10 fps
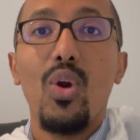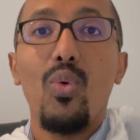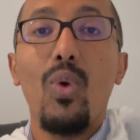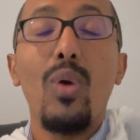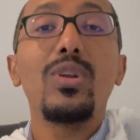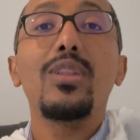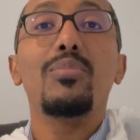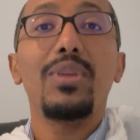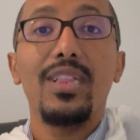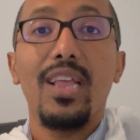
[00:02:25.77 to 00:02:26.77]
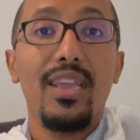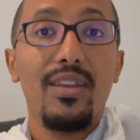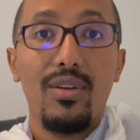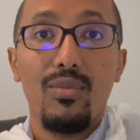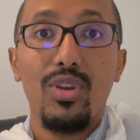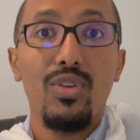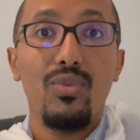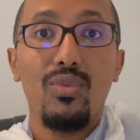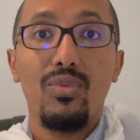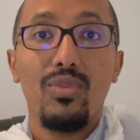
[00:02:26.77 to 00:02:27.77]
what will it be like when
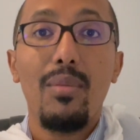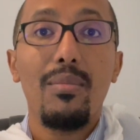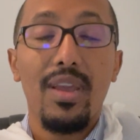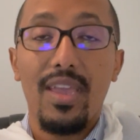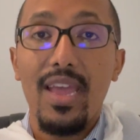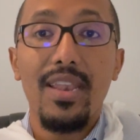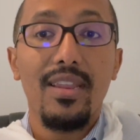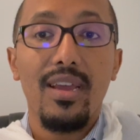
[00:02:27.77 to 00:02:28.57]
you come again?